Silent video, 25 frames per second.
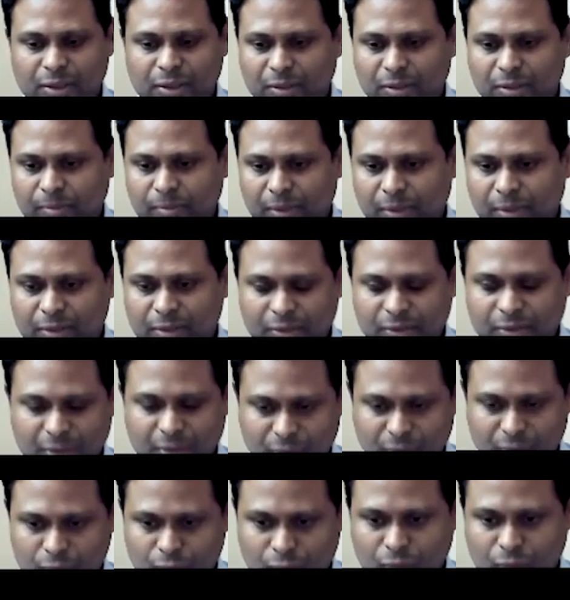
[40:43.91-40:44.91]
and the PLC
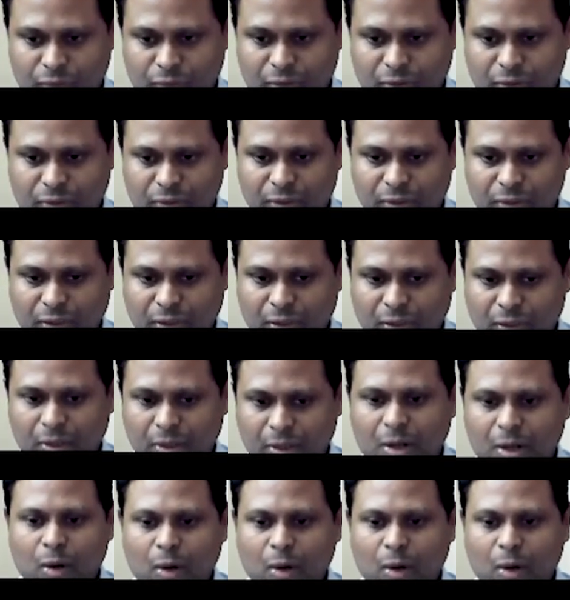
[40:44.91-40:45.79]
controls engineer